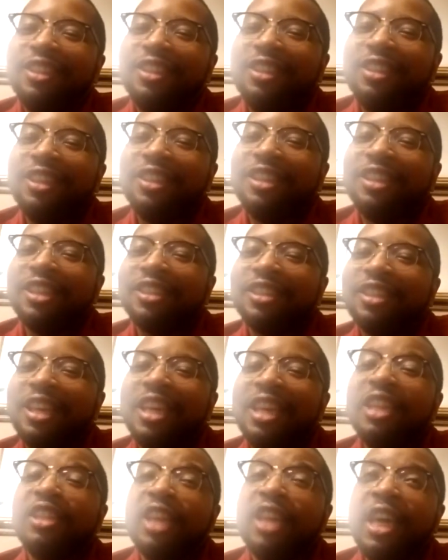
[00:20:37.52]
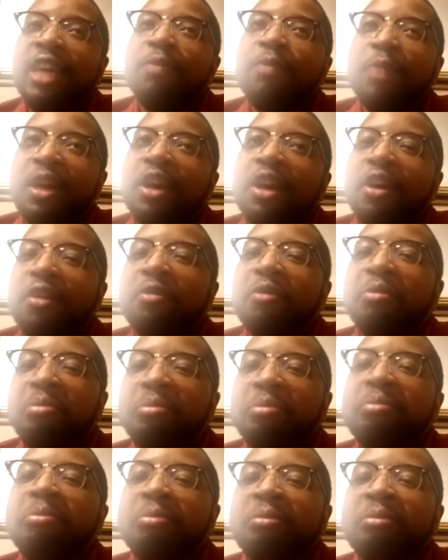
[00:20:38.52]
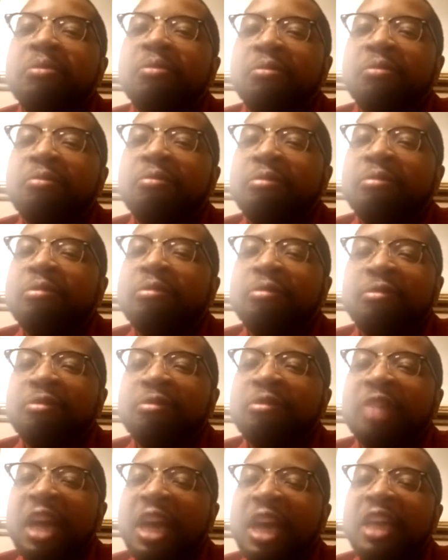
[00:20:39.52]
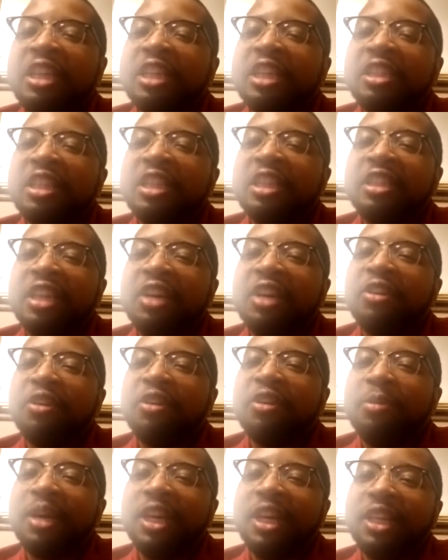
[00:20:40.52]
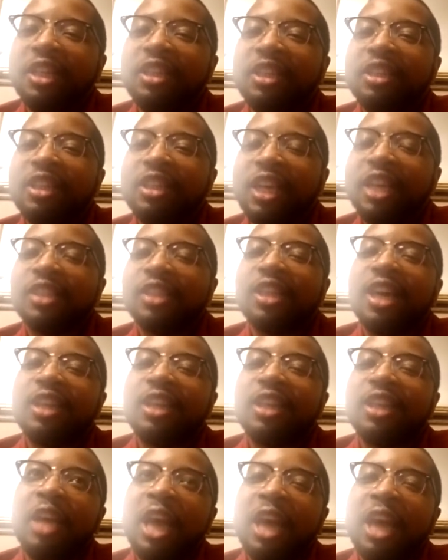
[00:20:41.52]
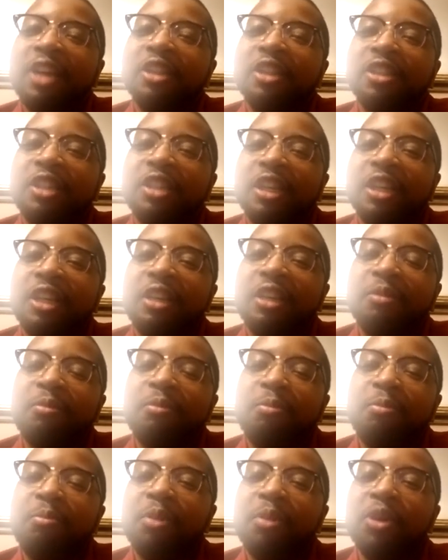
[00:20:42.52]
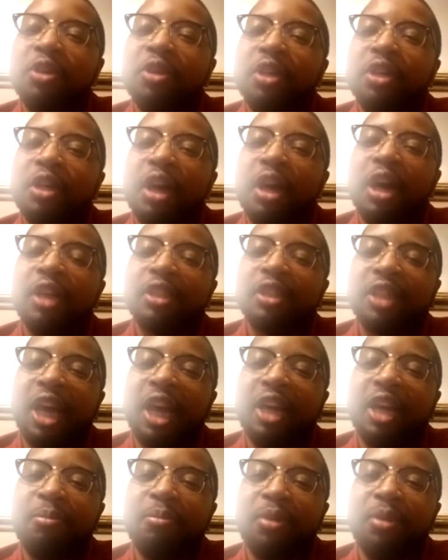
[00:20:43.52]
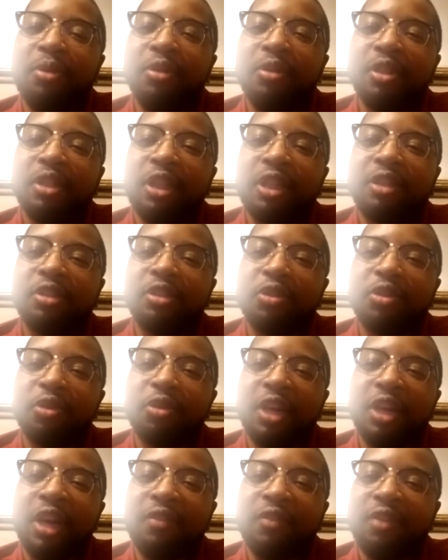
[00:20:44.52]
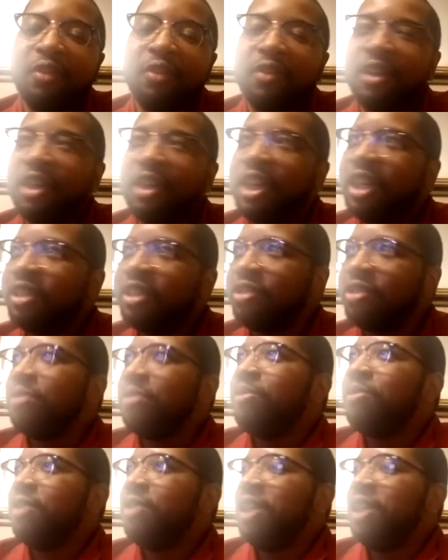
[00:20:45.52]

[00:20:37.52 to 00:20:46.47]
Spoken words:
He went home. And he just didn't tell nobody. It's like the Ricky Henderson signing bonus story. Have you ever heard that story before,